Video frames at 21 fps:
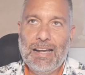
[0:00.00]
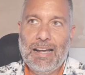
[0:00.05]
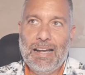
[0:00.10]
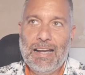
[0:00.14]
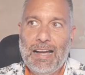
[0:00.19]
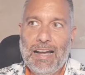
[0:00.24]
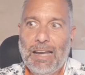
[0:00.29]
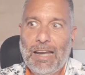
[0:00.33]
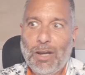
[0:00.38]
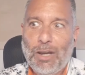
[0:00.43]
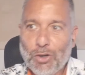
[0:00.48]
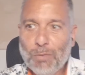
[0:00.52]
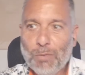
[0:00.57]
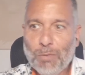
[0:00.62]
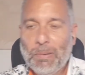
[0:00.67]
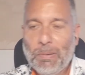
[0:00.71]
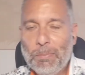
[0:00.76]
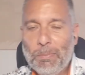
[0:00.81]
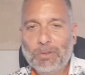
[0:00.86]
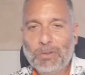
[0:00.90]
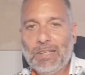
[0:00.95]
a lot of
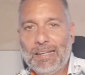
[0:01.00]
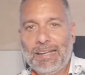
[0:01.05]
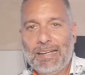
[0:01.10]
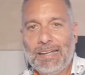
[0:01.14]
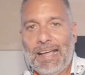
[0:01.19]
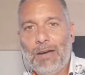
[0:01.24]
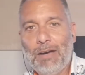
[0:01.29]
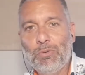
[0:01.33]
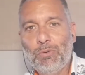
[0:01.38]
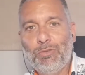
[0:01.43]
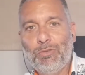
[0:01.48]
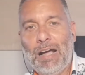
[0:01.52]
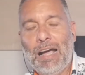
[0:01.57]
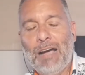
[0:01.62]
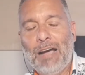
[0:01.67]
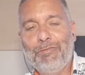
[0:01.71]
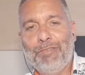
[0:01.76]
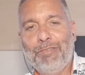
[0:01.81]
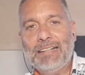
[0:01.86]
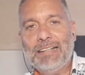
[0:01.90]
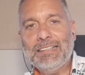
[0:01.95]
people that now are
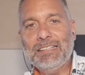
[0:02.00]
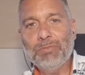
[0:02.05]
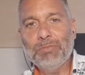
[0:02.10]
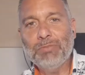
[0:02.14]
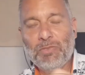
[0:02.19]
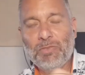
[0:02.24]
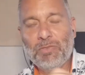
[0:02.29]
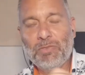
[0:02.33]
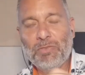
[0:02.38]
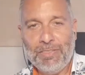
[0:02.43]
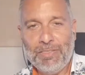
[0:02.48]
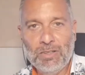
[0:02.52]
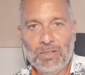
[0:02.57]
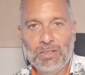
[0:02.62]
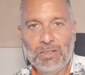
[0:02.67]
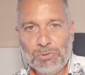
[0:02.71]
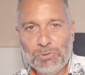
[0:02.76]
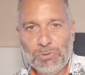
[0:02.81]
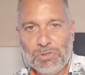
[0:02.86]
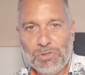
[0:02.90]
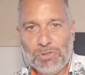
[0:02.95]
fighting for Barcelona
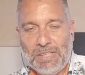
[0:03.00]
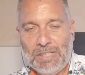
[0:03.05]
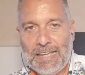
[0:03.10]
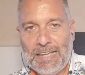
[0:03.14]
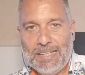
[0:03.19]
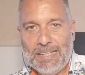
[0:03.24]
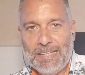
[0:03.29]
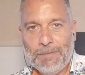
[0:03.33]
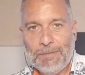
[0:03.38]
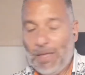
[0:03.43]
to stay,